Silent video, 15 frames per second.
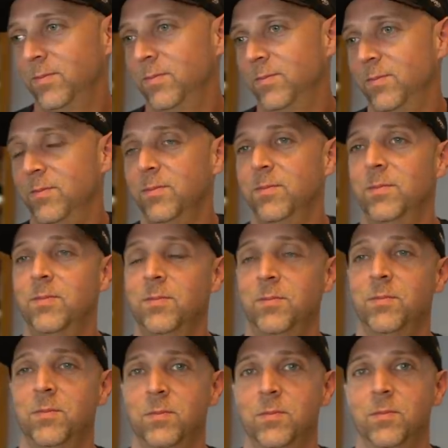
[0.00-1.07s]

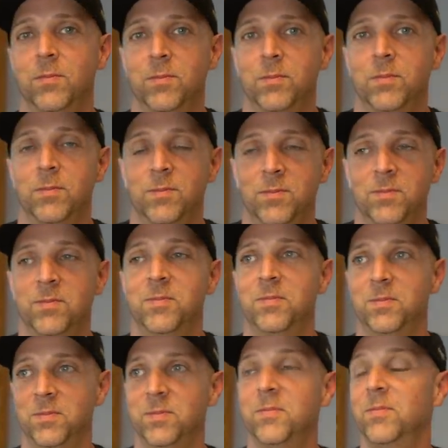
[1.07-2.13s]

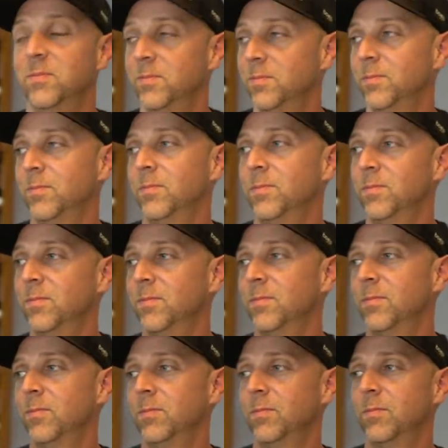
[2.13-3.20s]

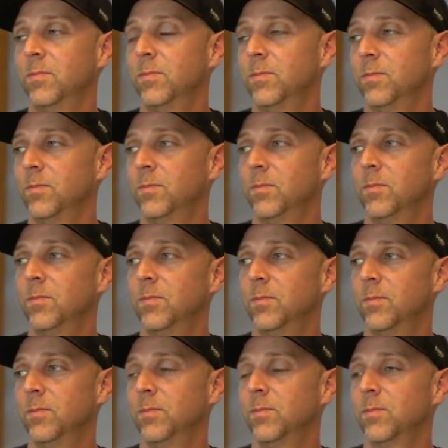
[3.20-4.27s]

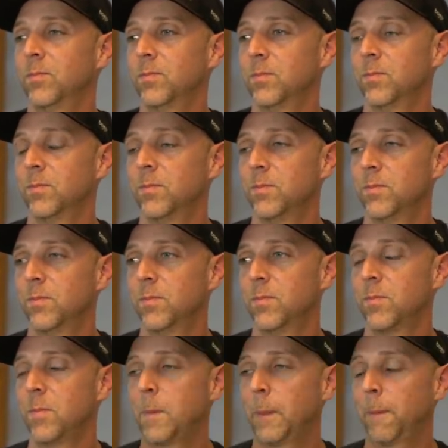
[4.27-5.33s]

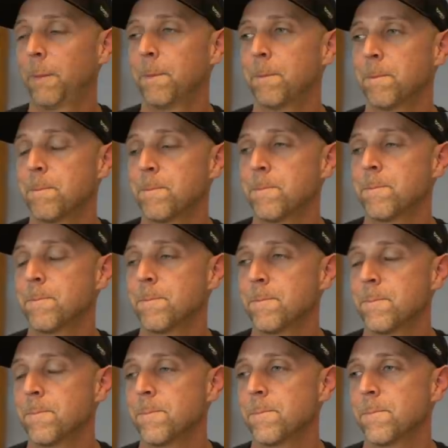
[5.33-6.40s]

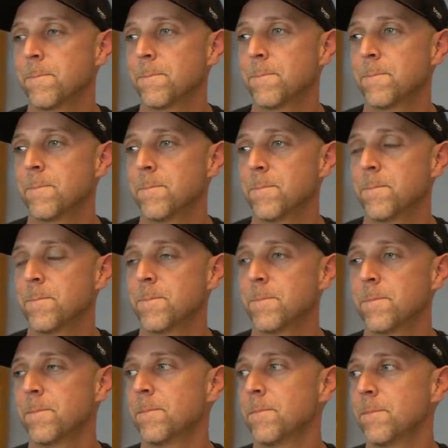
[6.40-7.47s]

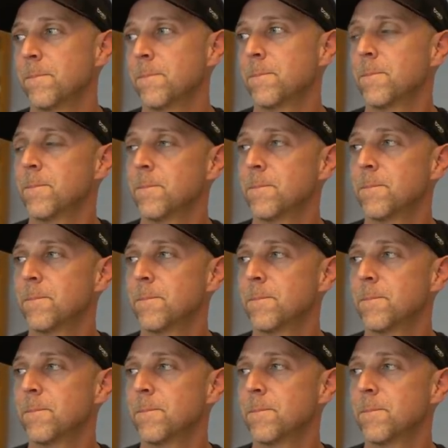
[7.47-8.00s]
No words are spoken by the person on screen.